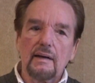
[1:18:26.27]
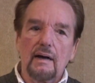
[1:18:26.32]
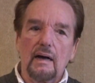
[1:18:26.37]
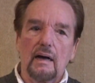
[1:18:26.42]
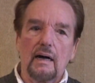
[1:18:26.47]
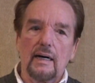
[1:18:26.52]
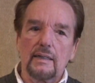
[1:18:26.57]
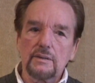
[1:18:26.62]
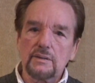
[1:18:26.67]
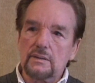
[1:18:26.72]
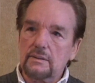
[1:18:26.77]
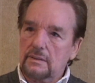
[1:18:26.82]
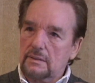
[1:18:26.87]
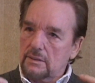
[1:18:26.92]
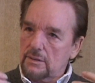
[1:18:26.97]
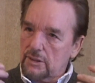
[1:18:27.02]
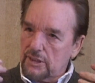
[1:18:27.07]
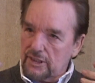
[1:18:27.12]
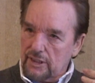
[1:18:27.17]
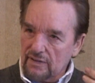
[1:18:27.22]

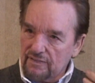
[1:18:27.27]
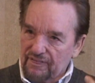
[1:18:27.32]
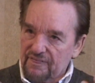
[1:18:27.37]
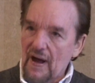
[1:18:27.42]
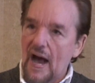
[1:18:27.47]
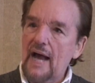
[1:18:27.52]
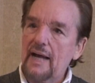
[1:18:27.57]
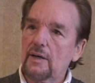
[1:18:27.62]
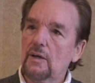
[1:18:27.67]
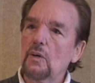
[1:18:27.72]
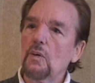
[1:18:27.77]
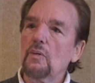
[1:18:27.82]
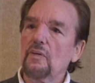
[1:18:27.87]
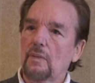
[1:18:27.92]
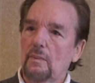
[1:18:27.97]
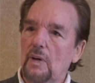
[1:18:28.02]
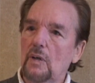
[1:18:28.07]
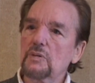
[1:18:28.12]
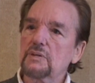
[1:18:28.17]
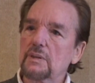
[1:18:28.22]
to find who were
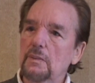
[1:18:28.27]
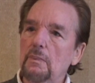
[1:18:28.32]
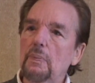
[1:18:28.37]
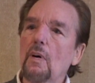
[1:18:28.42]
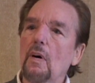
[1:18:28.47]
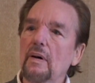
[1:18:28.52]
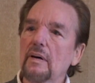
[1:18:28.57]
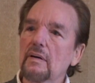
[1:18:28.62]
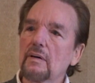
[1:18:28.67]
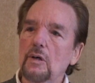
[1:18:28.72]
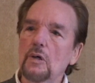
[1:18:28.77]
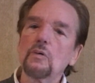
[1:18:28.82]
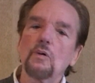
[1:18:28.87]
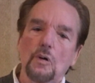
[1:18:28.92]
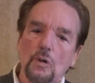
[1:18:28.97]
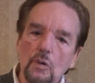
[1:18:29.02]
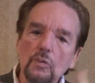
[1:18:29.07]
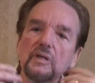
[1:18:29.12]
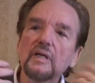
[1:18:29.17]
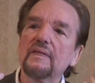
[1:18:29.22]
the most important,
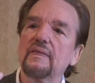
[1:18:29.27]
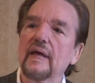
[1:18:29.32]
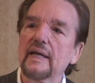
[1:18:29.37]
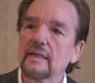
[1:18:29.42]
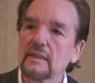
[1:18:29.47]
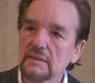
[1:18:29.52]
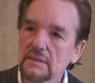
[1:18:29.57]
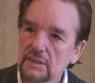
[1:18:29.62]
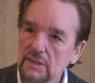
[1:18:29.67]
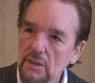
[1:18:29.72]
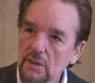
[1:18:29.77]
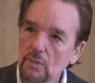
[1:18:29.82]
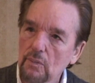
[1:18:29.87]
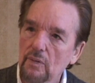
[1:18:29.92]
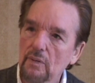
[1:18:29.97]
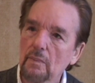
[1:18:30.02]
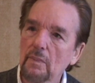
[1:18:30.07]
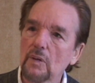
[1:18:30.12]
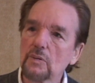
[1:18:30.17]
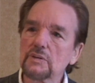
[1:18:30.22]
who did they consider
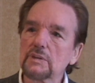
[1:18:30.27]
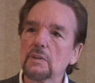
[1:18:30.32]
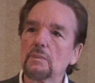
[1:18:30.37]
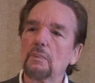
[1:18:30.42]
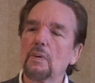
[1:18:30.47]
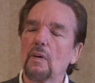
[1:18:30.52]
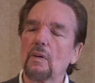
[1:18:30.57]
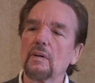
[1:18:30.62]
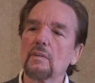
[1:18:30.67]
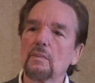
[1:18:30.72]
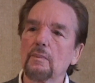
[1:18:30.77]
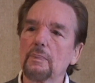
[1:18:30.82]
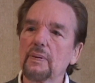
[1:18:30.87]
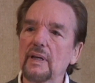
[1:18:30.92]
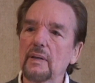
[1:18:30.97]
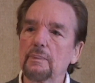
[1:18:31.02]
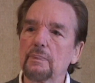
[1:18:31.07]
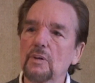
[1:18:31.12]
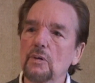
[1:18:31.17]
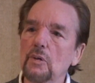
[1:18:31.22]
were the most important
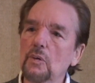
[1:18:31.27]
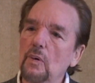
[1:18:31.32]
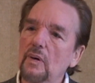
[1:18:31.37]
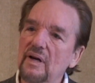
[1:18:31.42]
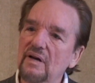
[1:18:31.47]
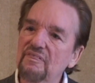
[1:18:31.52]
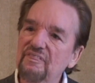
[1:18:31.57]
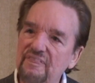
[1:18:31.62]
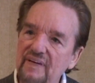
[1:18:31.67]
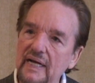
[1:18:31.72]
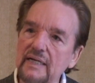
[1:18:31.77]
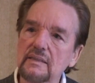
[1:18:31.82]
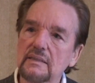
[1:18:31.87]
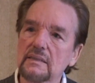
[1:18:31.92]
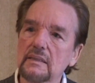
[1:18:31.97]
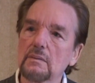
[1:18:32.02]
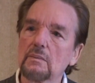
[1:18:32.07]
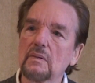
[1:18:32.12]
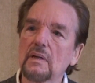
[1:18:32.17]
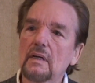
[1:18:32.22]
people who had
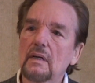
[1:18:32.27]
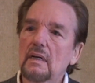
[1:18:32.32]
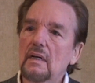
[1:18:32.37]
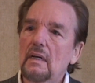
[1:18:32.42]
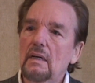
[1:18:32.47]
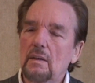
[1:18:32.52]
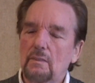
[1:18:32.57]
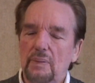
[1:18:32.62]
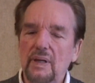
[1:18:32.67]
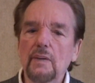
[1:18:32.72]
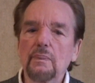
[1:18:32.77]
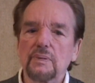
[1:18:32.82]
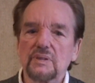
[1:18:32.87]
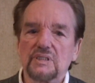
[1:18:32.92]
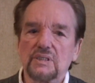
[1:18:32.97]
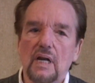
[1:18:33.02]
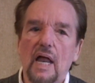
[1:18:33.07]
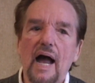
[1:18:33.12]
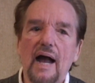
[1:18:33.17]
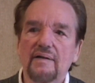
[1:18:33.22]
affected
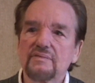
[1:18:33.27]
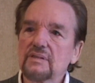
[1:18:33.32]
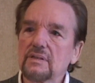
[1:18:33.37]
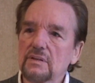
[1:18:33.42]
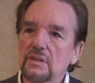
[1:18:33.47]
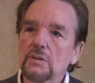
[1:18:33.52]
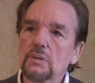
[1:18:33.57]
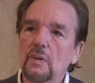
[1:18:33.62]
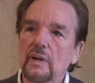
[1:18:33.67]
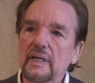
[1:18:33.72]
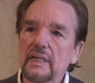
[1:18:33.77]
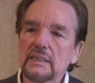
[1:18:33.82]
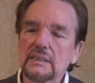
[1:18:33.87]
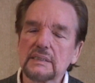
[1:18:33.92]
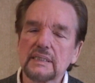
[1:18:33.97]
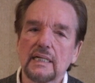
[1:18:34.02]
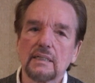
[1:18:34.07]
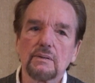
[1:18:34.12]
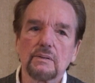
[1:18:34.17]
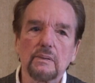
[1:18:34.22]
people's lives in the 20th
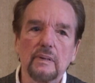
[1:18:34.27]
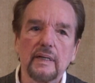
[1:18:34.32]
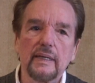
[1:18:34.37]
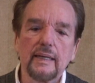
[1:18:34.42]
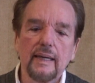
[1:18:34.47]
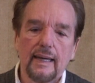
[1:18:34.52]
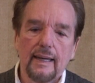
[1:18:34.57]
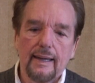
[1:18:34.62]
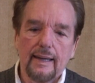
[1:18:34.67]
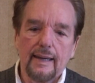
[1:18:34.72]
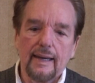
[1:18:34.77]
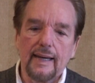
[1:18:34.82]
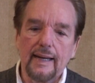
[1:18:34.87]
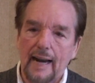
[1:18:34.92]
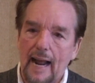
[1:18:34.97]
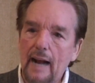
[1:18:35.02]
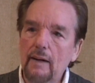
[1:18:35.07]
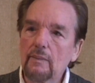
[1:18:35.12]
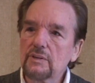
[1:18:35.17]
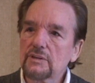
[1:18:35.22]
century. And
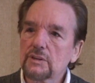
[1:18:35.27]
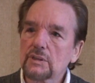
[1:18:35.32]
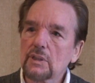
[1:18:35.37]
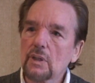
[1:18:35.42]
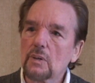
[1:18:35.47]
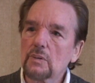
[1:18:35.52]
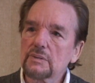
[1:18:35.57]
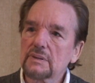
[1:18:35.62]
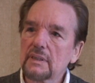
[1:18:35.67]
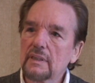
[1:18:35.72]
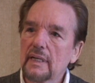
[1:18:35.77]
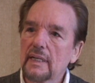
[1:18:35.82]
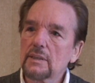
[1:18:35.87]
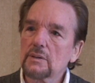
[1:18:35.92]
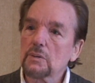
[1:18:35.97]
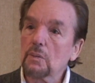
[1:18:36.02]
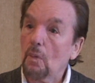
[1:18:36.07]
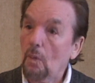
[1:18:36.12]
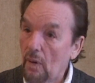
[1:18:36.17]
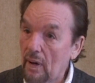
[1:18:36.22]
I was chosen
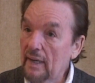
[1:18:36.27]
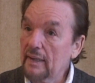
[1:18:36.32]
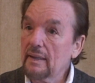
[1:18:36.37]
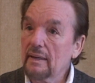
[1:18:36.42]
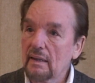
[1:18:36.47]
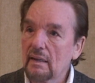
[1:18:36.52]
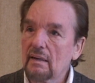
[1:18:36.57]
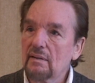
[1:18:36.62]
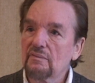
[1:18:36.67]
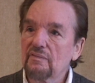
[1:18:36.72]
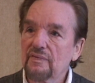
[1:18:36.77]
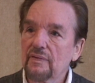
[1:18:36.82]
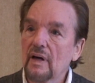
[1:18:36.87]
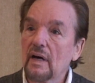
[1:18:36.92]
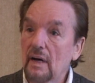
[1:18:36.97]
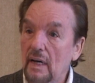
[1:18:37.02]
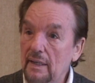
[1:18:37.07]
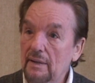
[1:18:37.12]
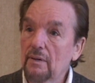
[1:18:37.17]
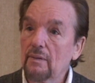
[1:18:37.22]
as one of the
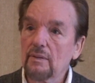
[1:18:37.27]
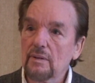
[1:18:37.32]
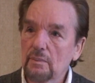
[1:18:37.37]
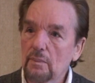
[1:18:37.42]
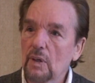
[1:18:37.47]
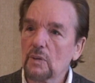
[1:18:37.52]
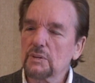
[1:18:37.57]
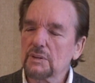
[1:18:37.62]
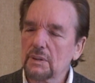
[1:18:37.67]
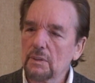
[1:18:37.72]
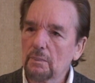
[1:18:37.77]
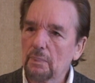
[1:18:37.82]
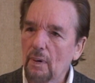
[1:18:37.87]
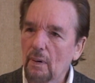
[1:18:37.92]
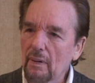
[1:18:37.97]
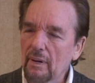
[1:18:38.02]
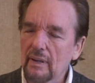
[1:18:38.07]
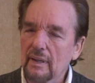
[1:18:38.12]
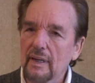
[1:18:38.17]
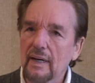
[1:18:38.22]
100 most
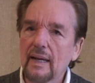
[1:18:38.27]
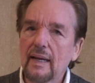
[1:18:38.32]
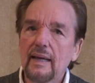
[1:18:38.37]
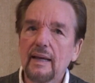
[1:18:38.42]
important.